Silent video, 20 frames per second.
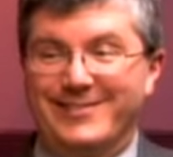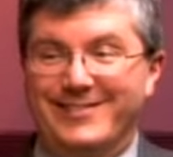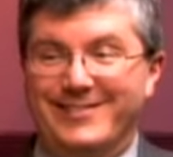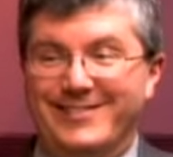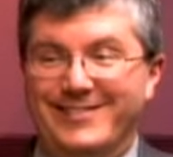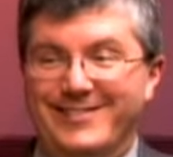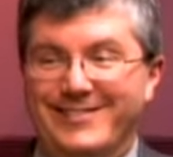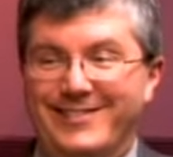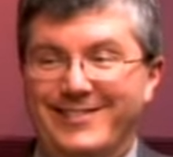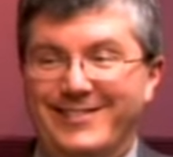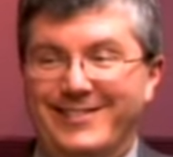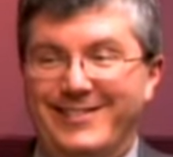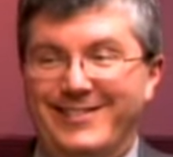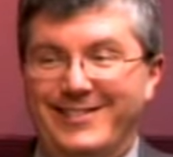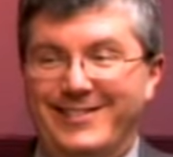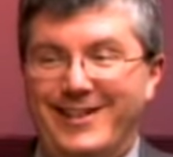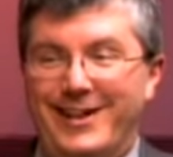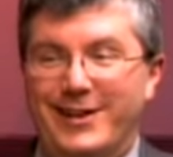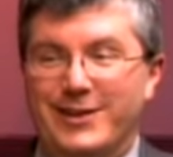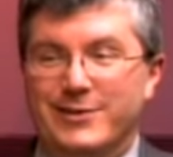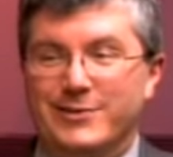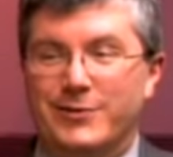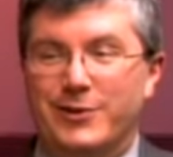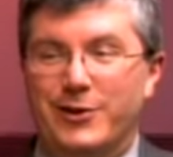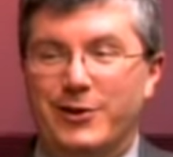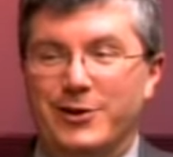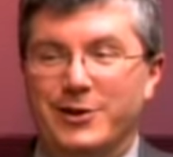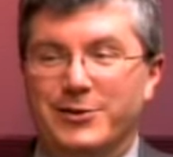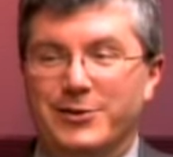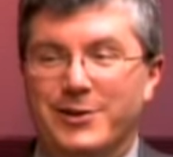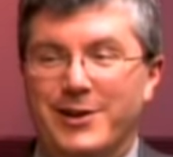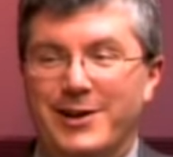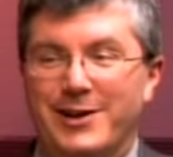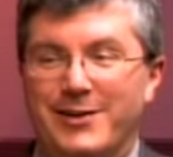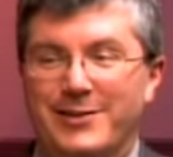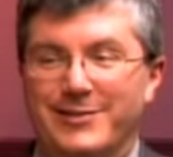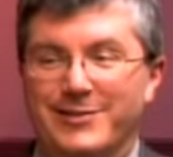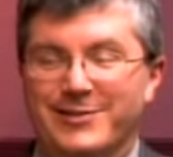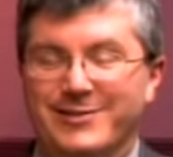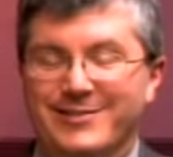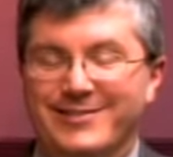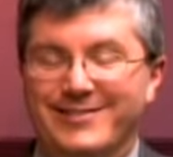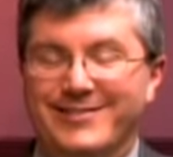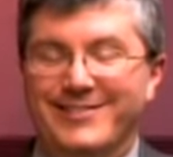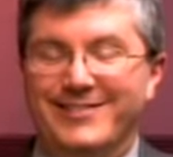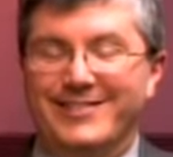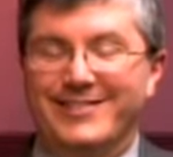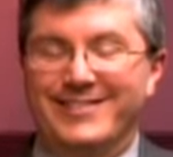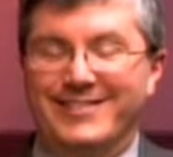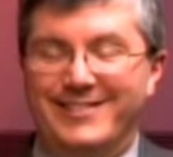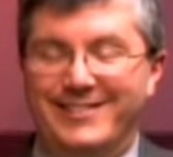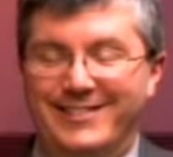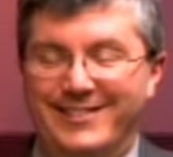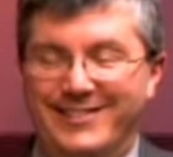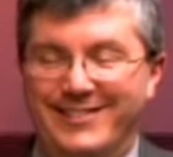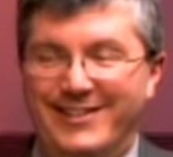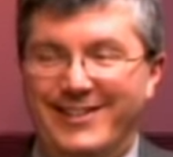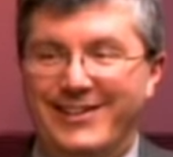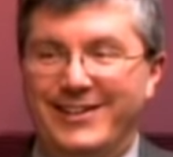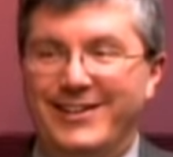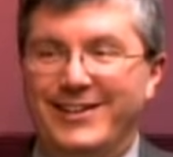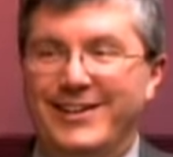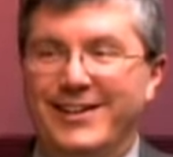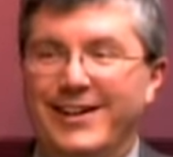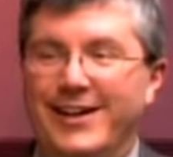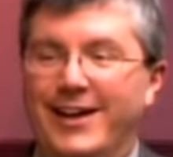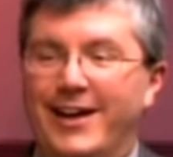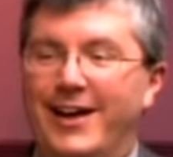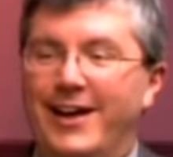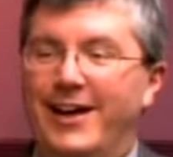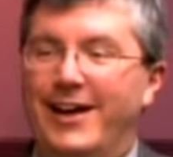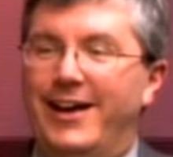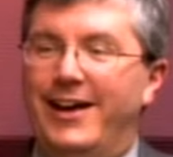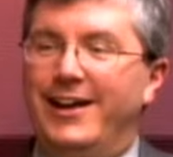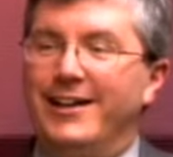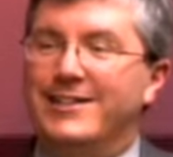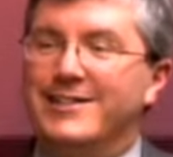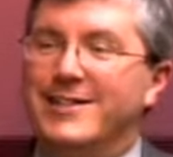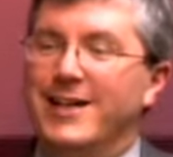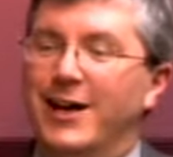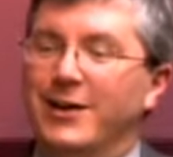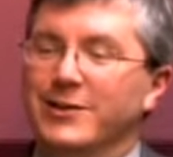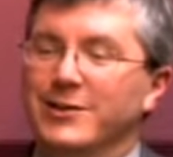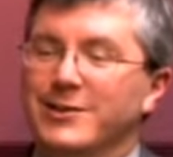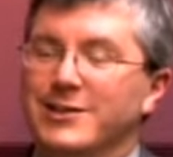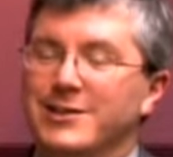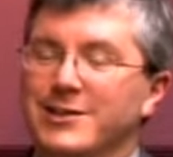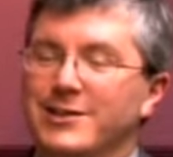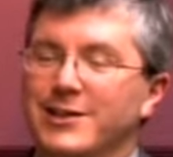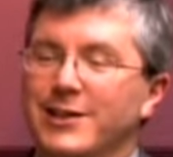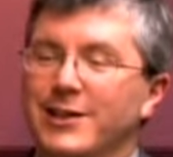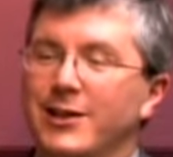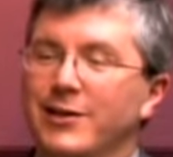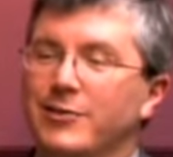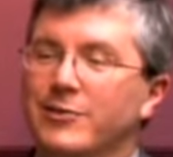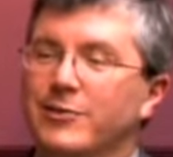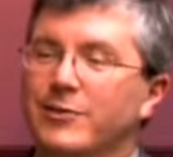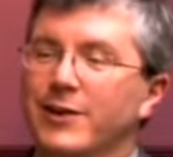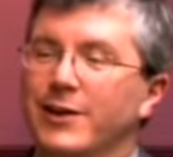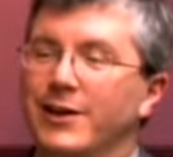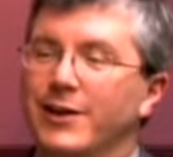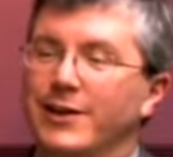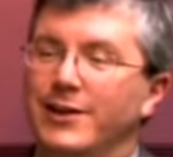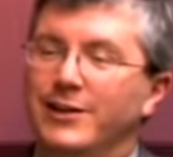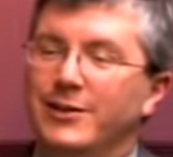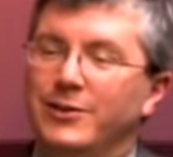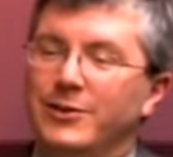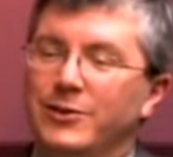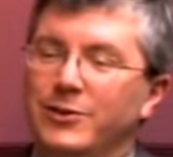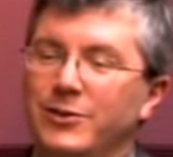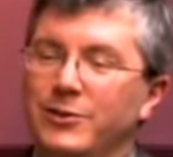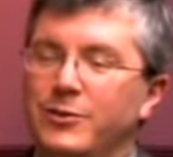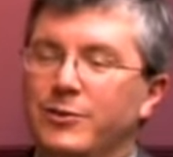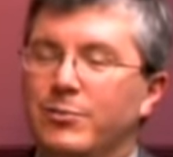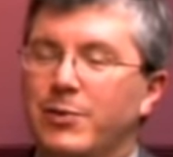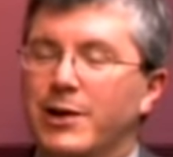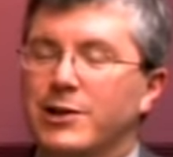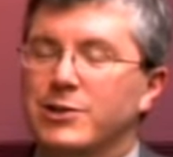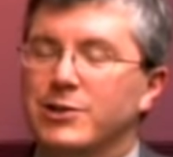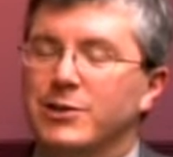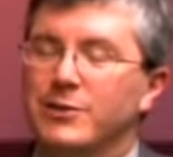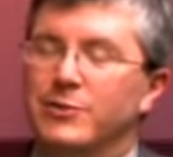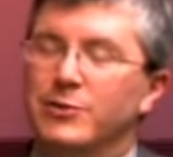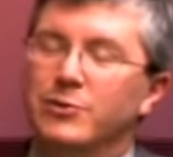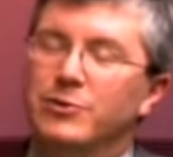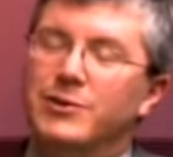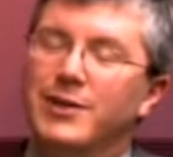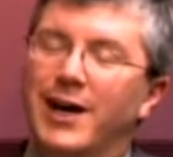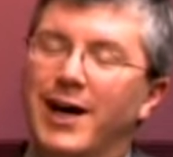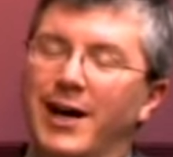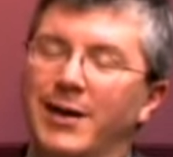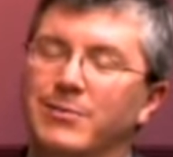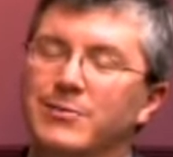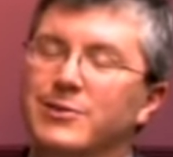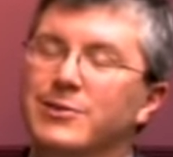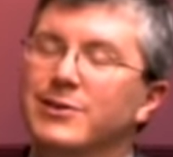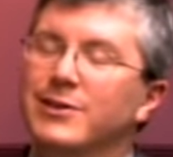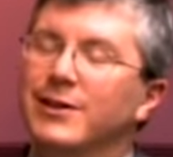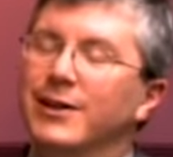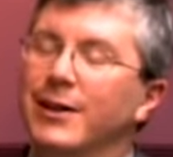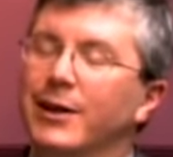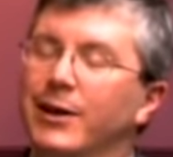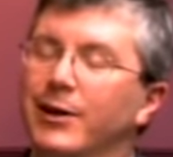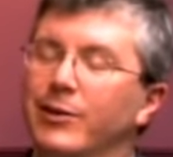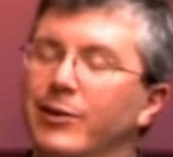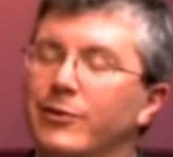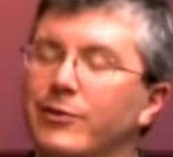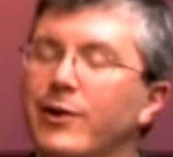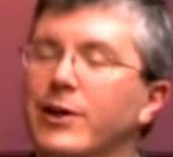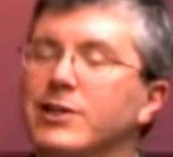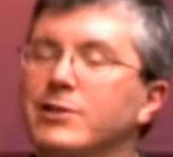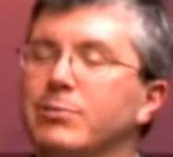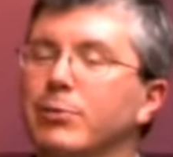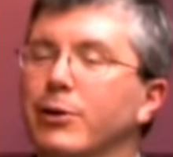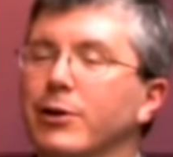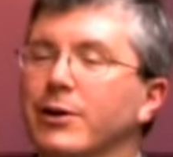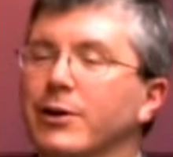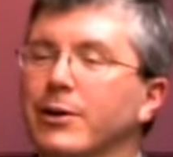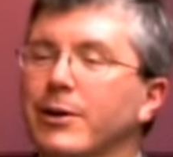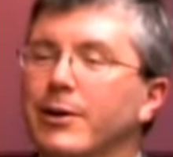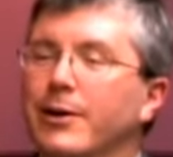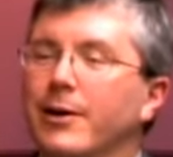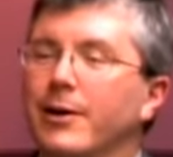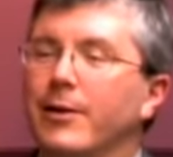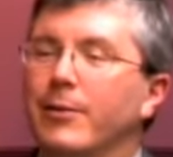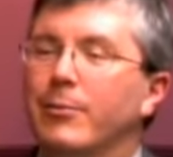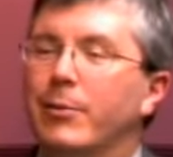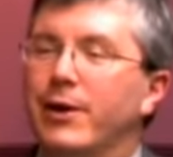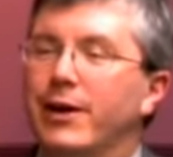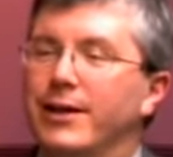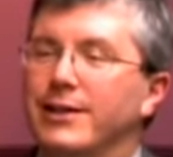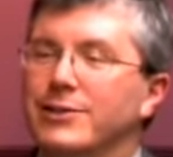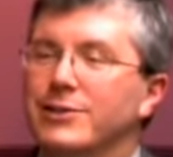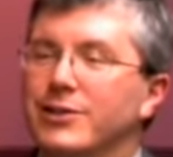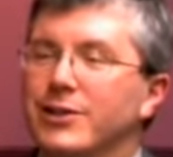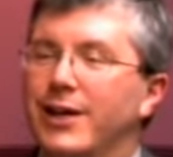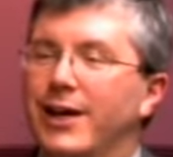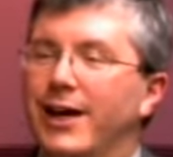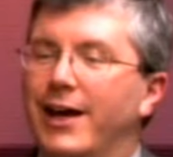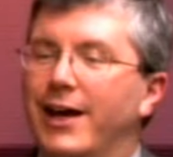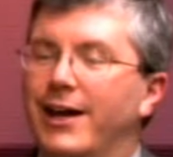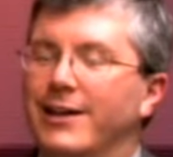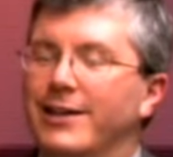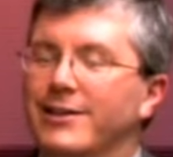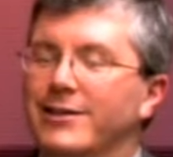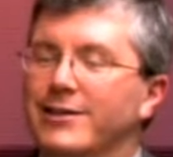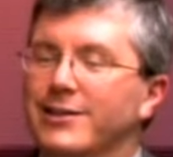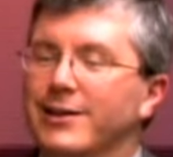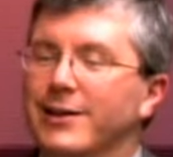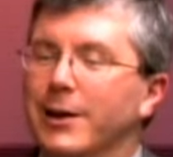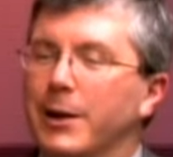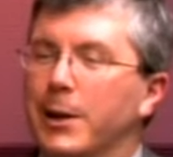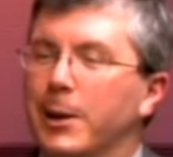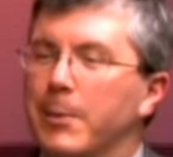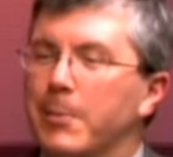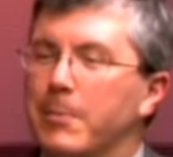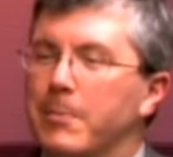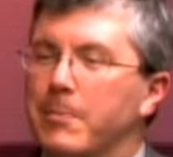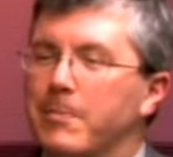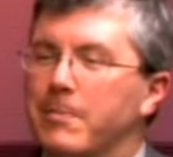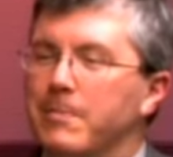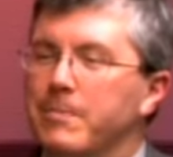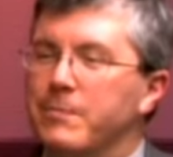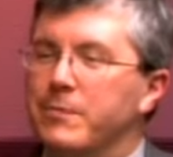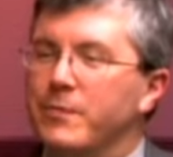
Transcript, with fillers: yeah, it was funny. That is very creative. Yeah. yeah. It sounds as if uh, you've mentioned a few times uh, the Facebook page, and um,